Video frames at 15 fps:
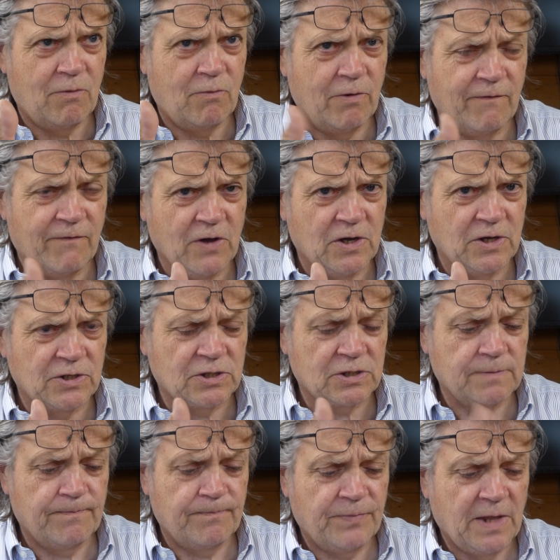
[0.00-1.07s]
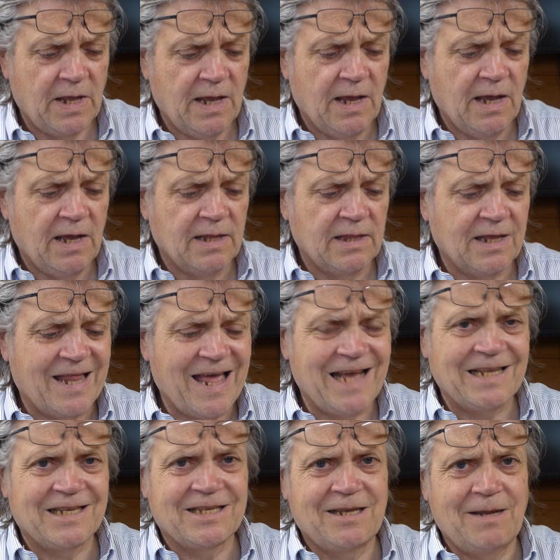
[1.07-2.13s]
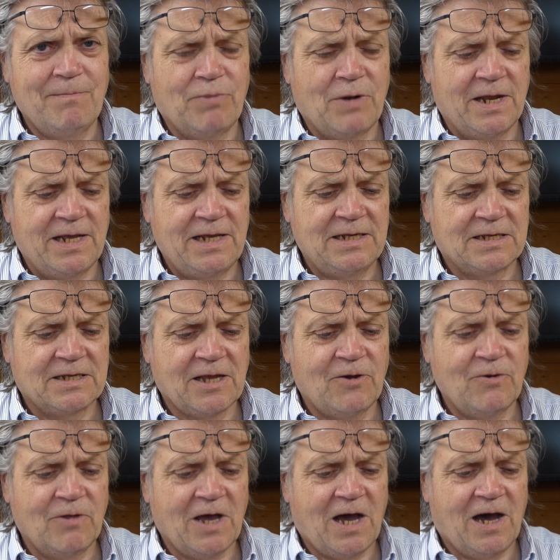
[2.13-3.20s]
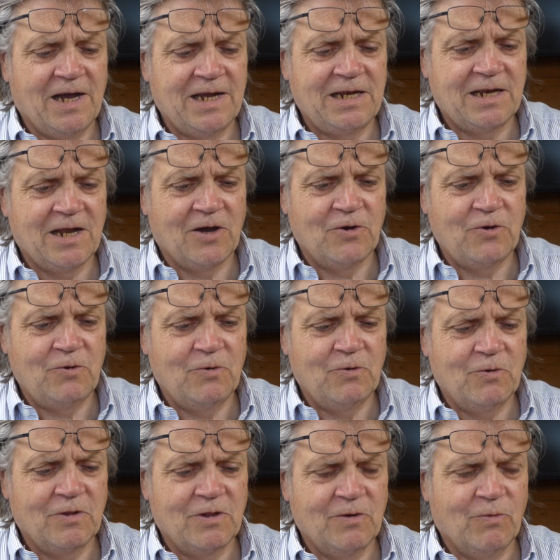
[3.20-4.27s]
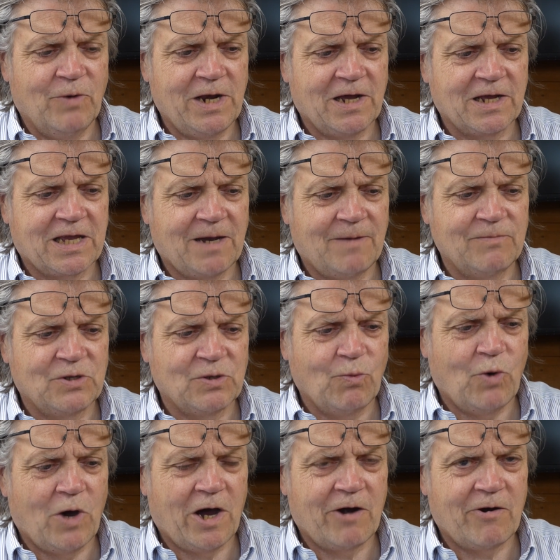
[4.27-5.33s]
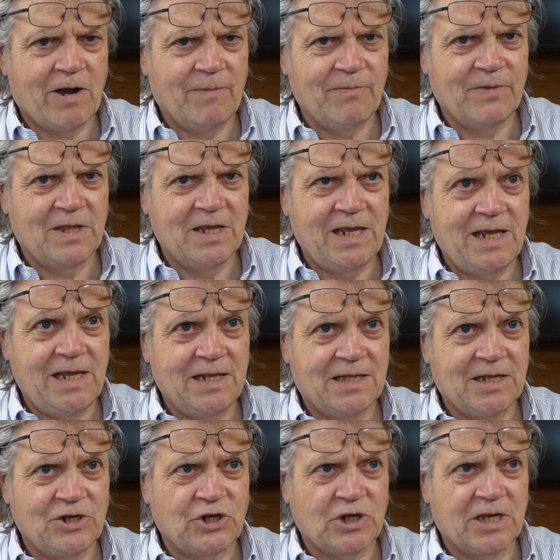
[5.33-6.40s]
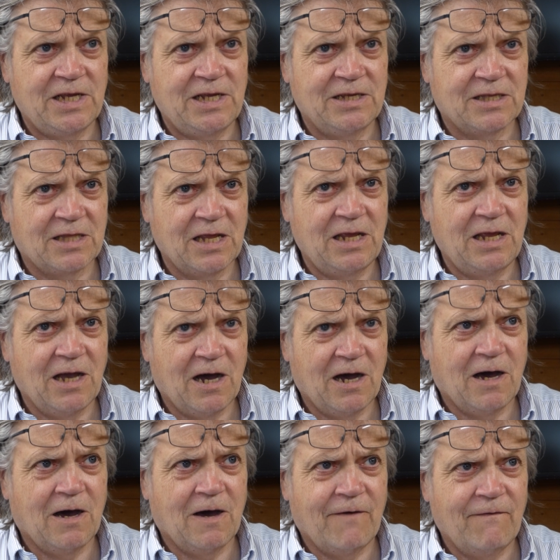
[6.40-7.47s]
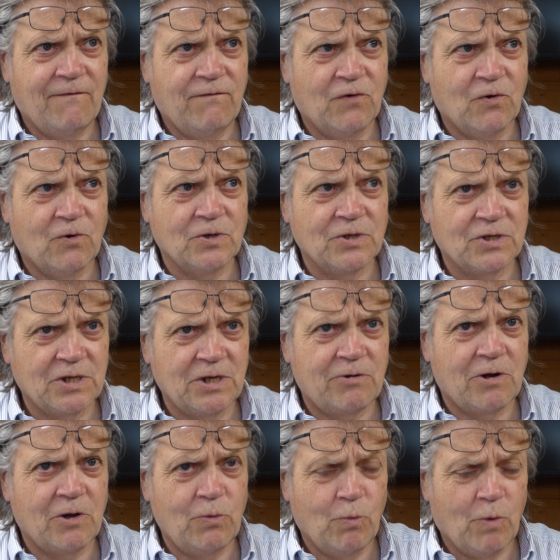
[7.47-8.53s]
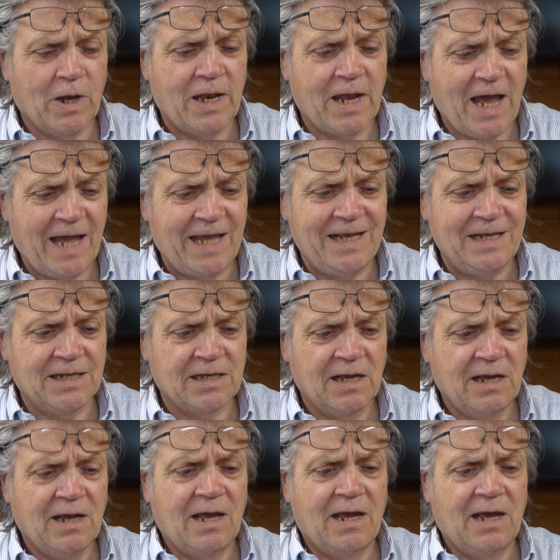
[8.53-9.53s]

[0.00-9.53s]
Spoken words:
reverse. Now that's simply so that I know that when I come to wire up the DigiKeys DR4018,